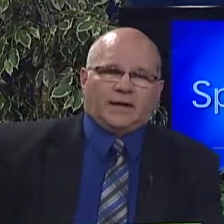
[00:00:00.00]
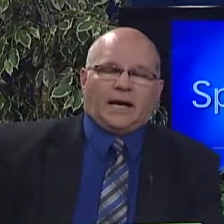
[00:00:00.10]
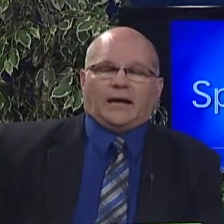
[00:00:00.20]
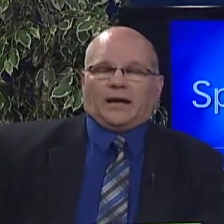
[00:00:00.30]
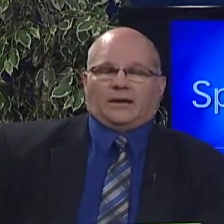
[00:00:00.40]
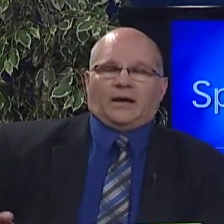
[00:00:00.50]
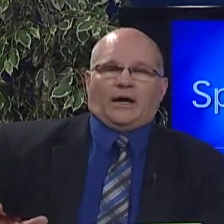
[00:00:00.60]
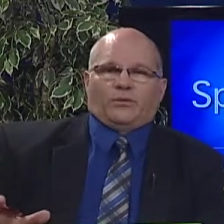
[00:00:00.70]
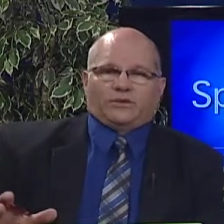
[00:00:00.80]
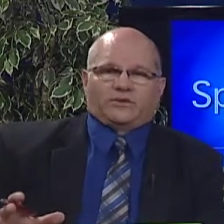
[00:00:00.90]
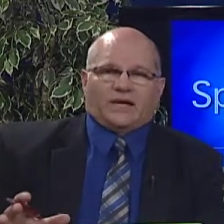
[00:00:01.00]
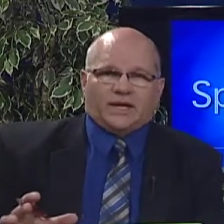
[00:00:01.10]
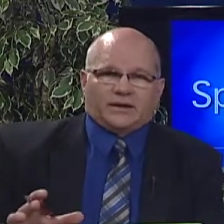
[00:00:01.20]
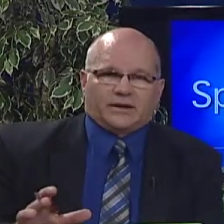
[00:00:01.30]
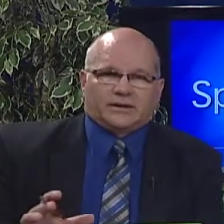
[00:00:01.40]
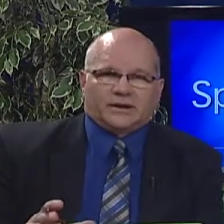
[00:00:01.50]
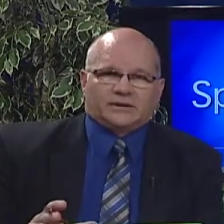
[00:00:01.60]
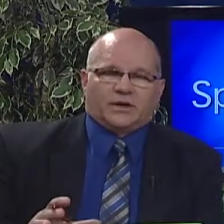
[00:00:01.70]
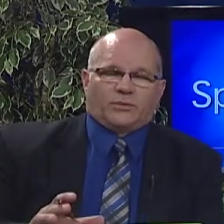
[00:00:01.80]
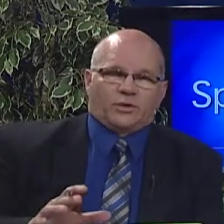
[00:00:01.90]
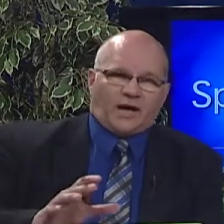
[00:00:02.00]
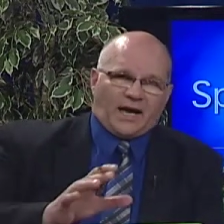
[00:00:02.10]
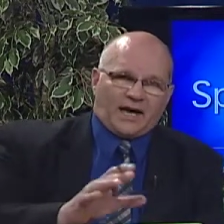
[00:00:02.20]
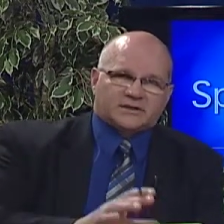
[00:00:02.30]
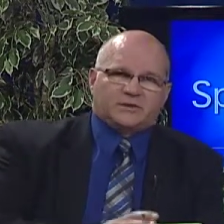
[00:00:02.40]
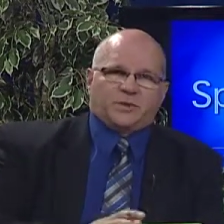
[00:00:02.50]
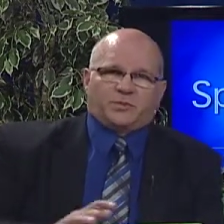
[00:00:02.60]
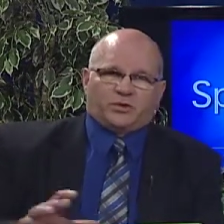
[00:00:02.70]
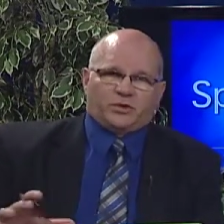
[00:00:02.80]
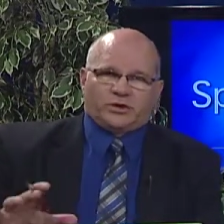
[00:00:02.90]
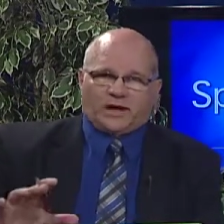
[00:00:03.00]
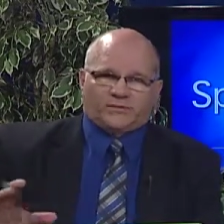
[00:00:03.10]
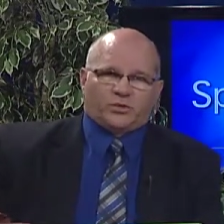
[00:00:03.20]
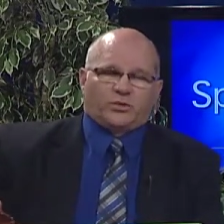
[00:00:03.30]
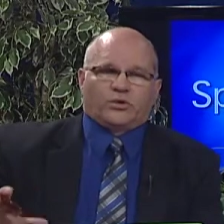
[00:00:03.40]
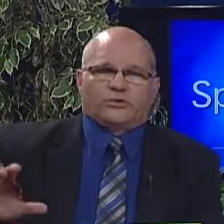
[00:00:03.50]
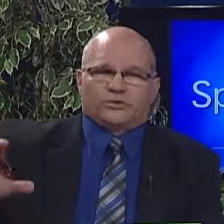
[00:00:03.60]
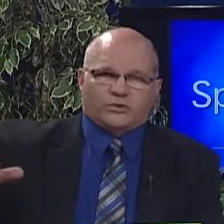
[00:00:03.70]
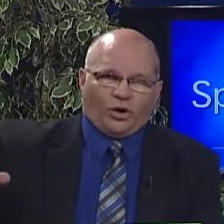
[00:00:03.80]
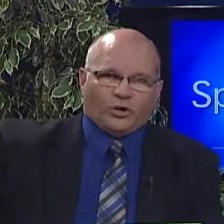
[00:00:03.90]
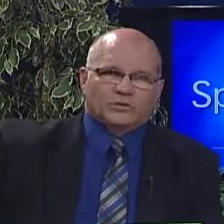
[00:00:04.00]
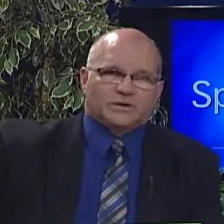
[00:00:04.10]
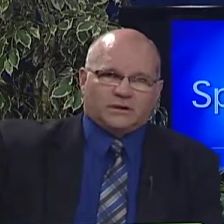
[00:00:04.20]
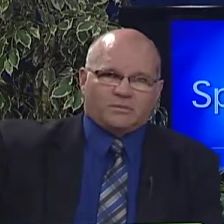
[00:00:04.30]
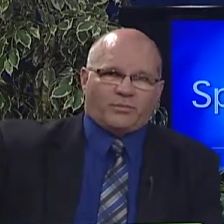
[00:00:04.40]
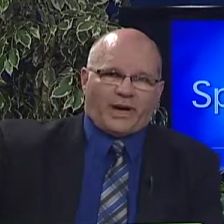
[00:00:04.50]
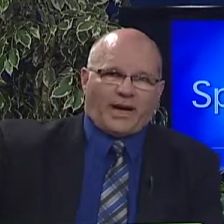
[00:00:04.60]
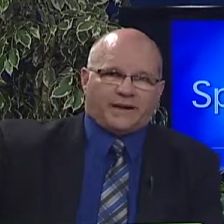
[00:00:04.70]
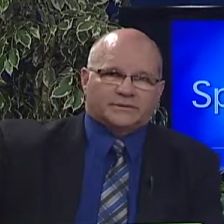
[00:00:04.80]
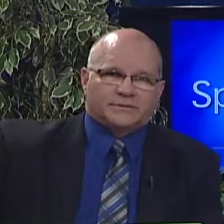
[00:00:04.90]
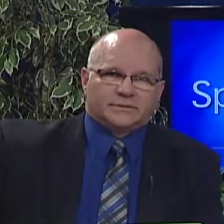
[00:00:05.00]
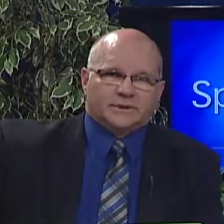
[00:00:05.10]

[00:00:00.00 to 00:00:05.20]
I would say the things that were asked to be pulled off and weren't, those didn't pass.